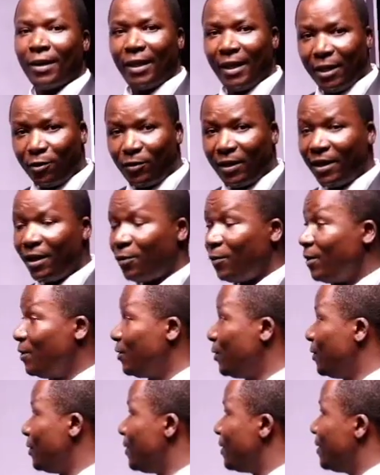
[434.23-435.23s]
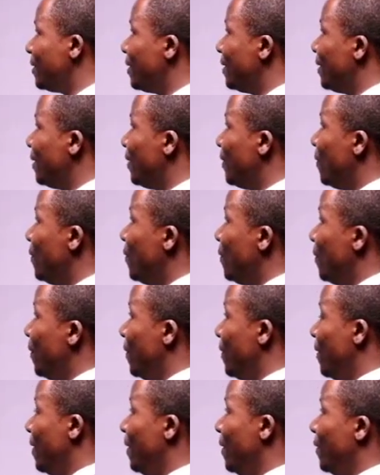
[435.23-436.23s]
Let's look at the questions.
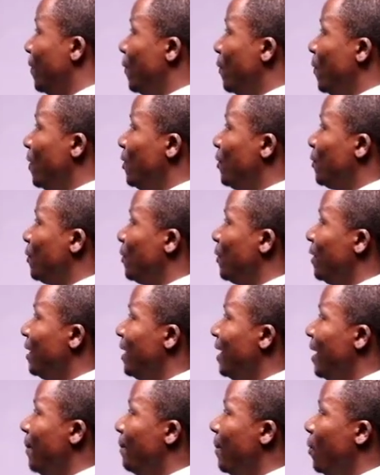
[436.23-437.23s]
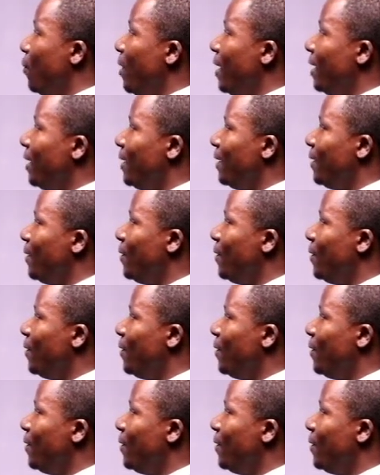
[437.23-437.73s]
Question number 1.